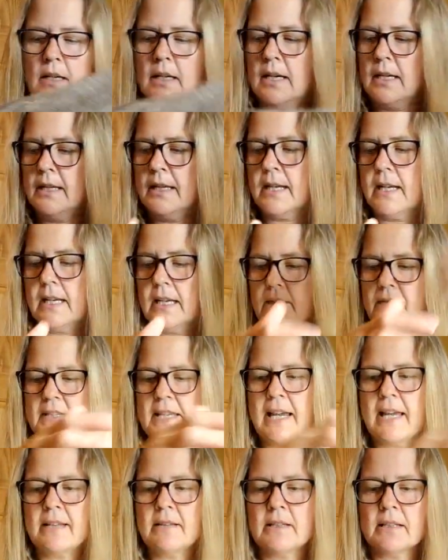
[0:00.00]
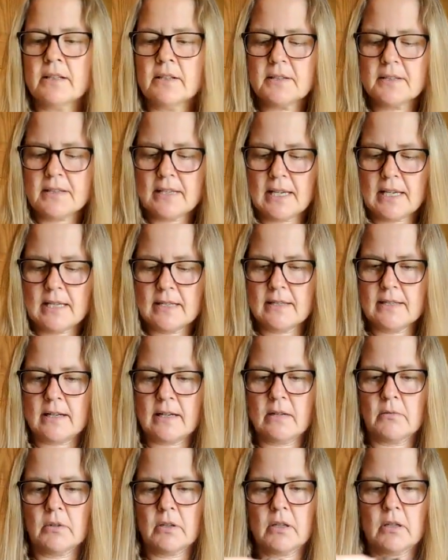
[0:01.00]
And then I have 10 little skeins that
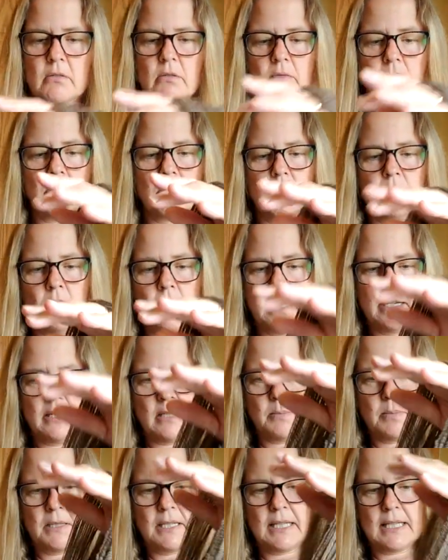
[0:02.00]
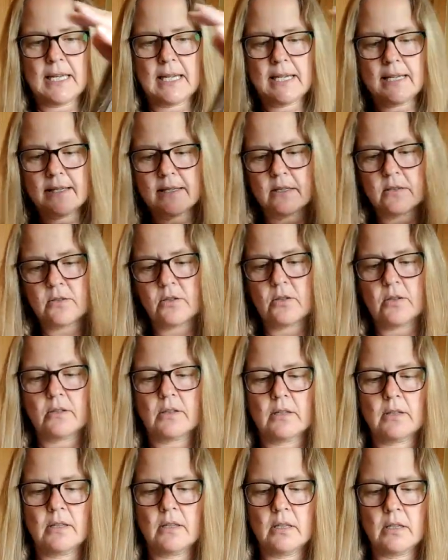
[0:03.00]
I'm going to wind up into cakes and
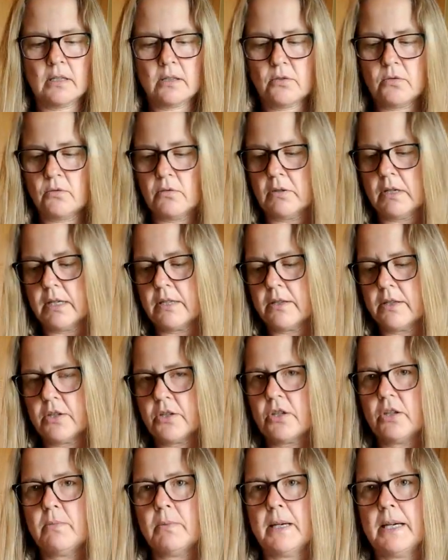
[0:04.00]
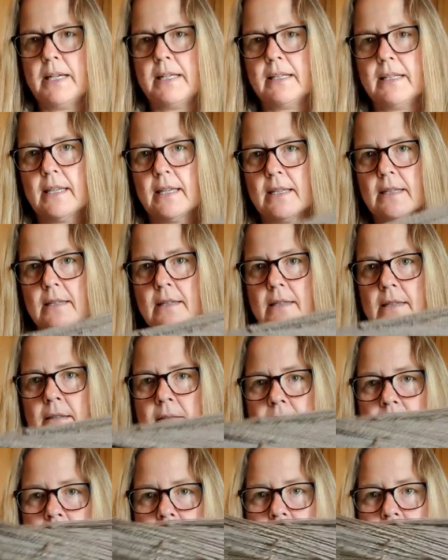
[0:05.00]
turn into the sheep hide kits.